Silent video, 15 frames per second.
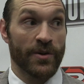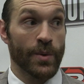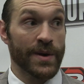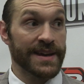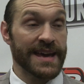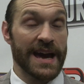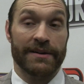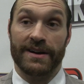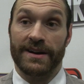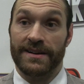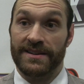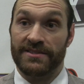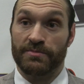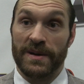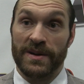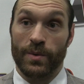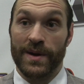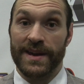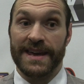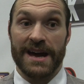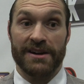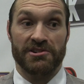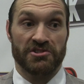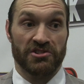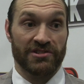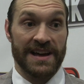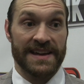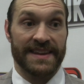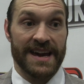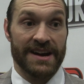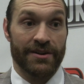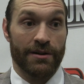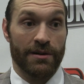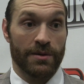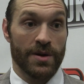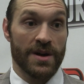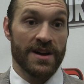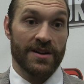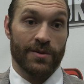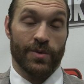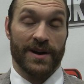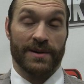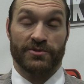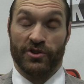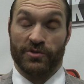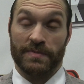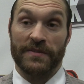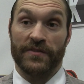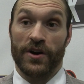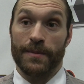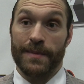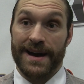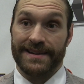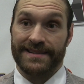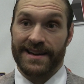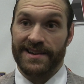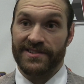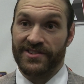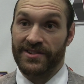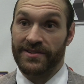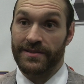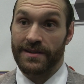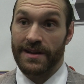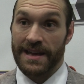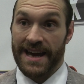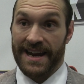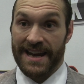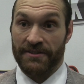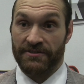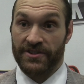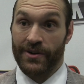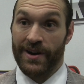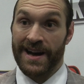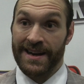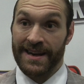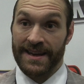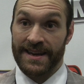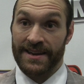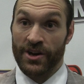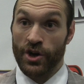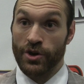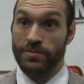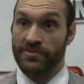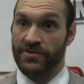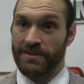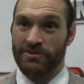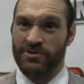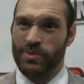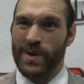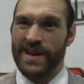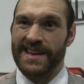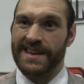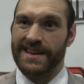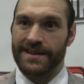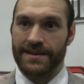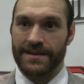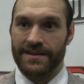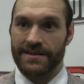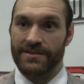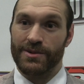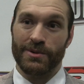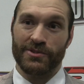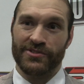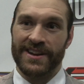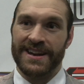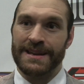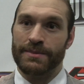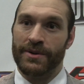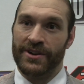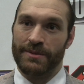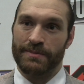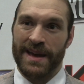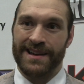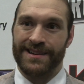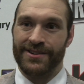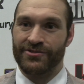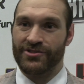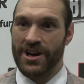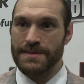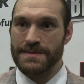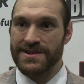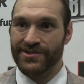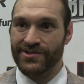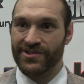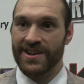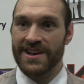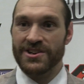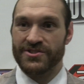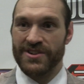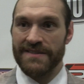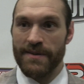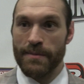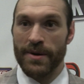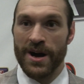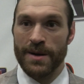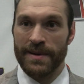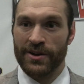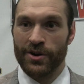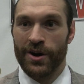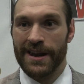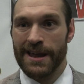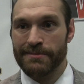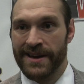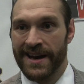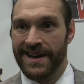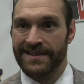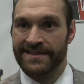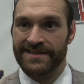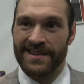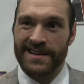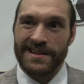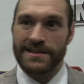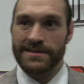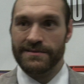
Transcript: of a weak era. It's been a weak era, just like the era went just before Mike Tyson and after Ali and Holmes. It was weak. There wasn't anybody. Pinkland Thomas, Trevor Berbick, all them guys.